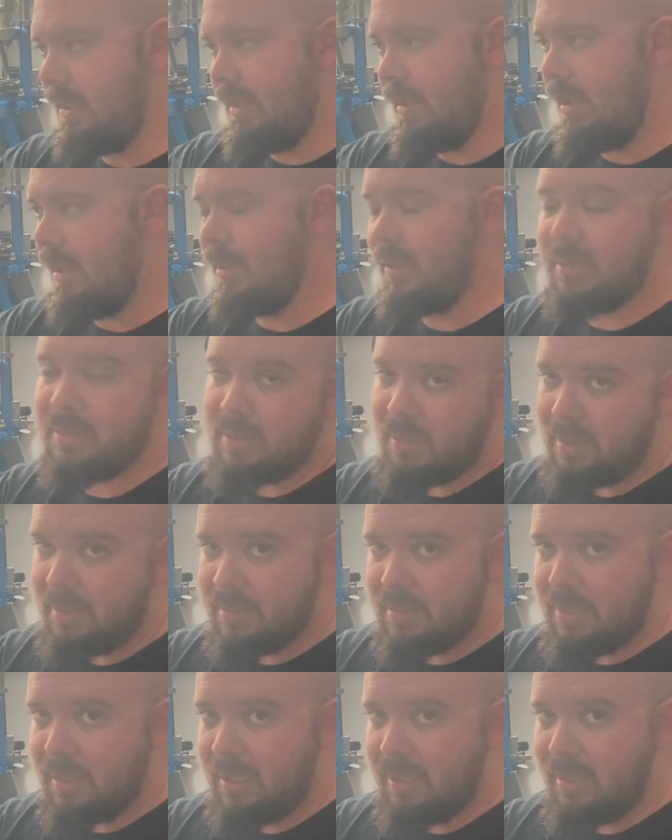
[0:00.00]
Holosun
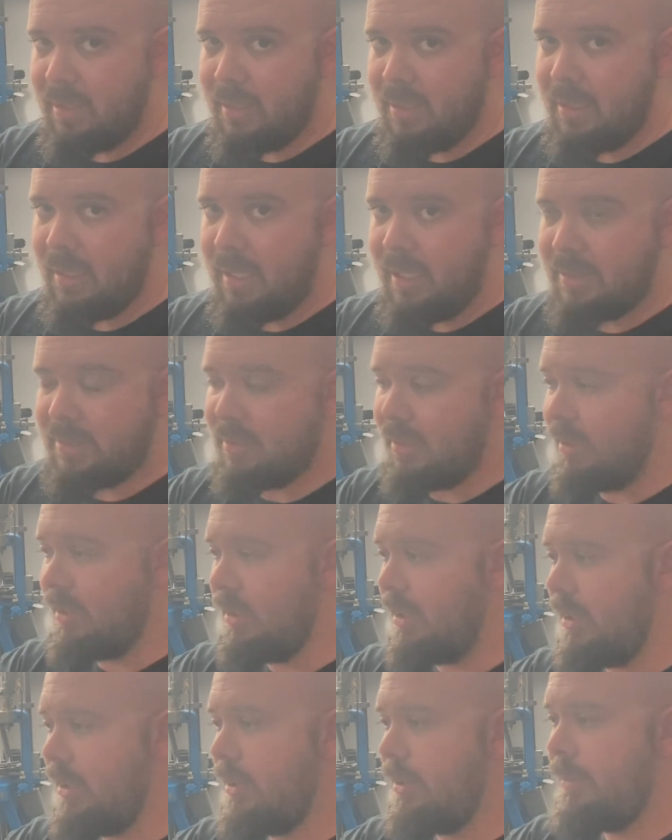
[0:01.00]
instead of the
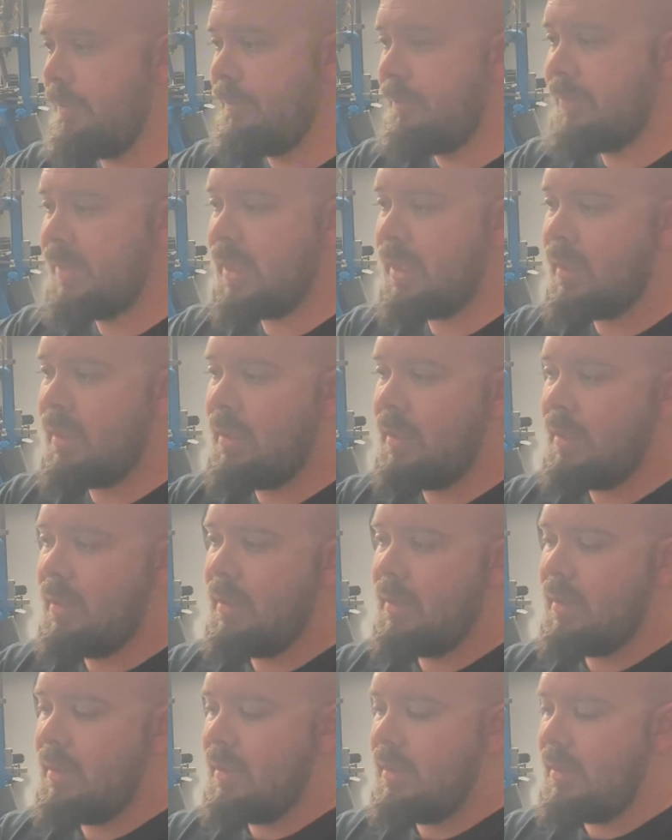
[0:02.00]
SRO.
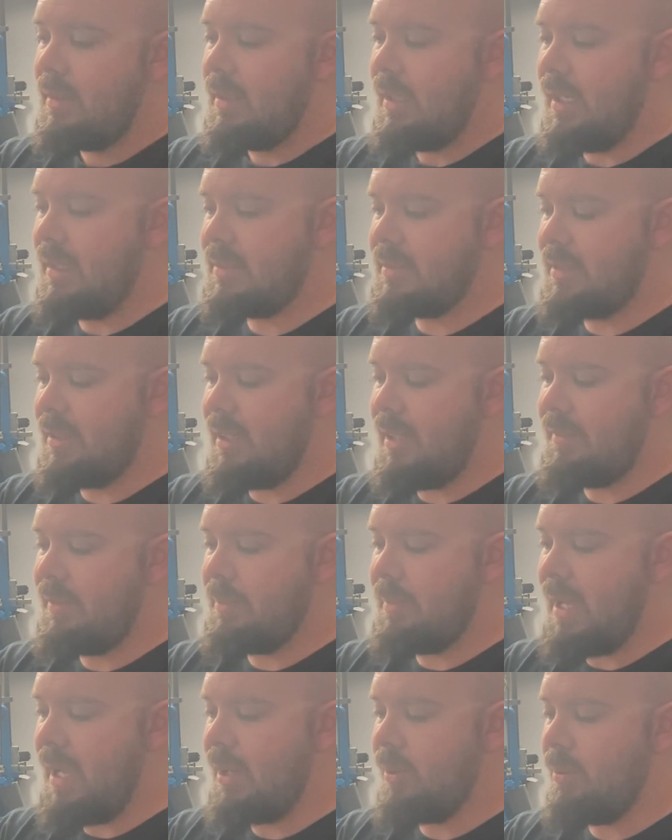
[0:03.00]
I still have a
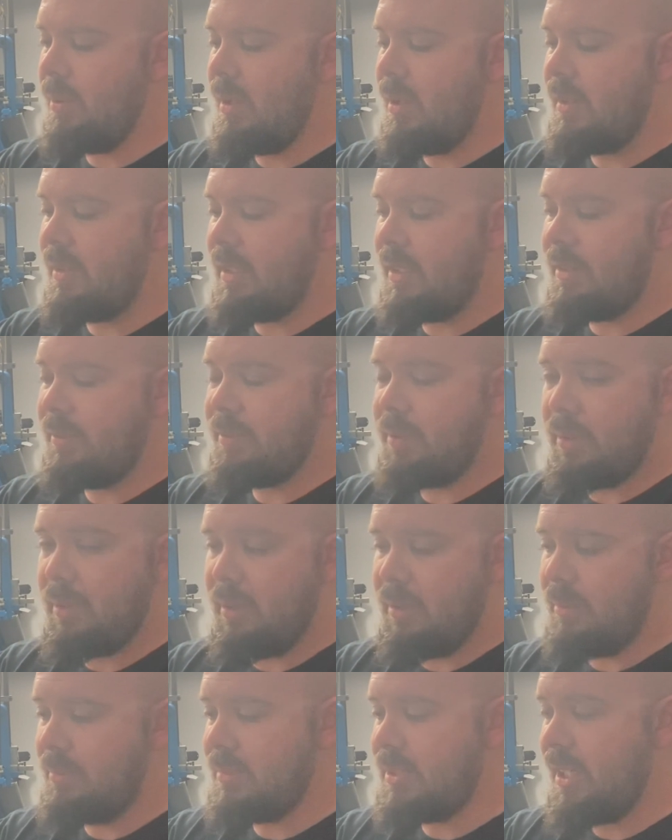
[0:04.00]
magwell on there
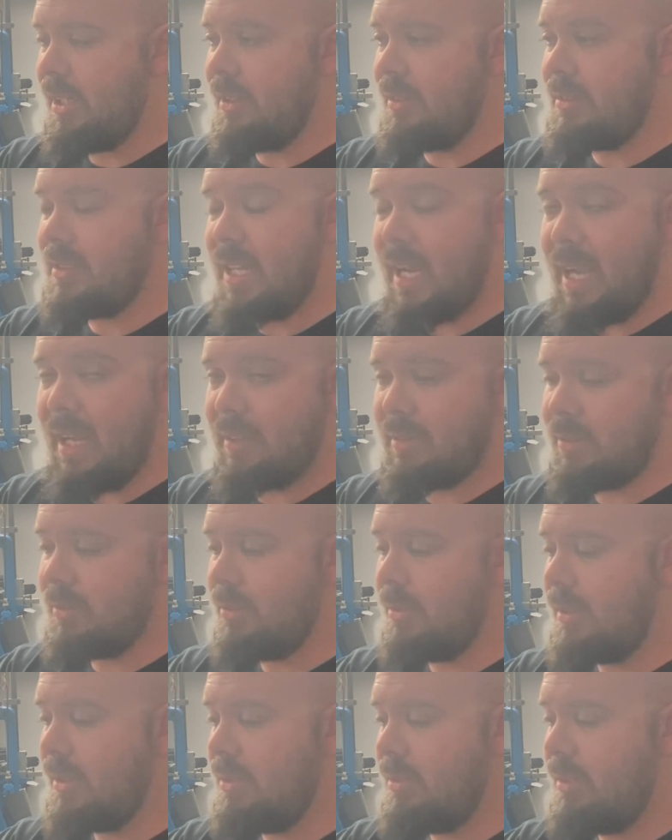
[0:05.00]
from Terran
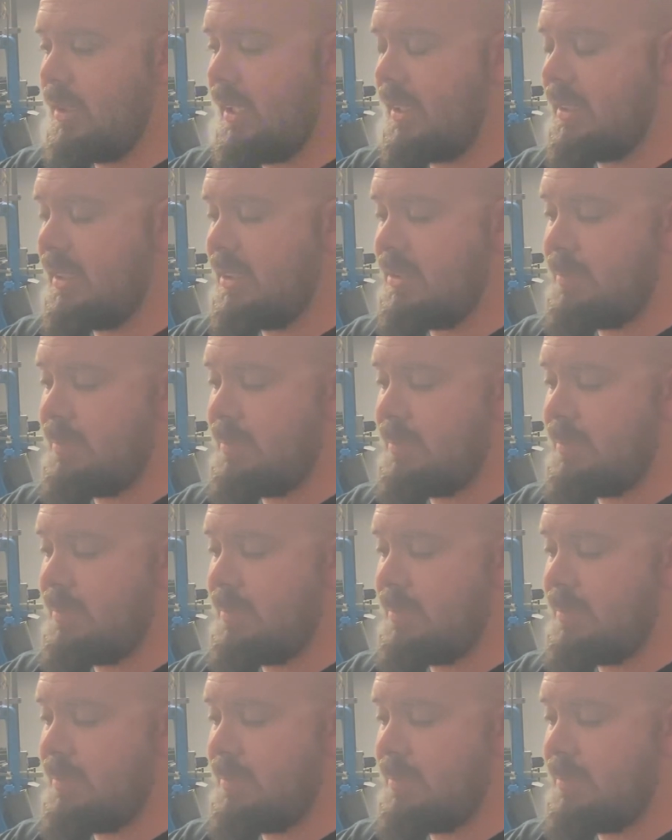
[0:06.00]
Tactical. I do like these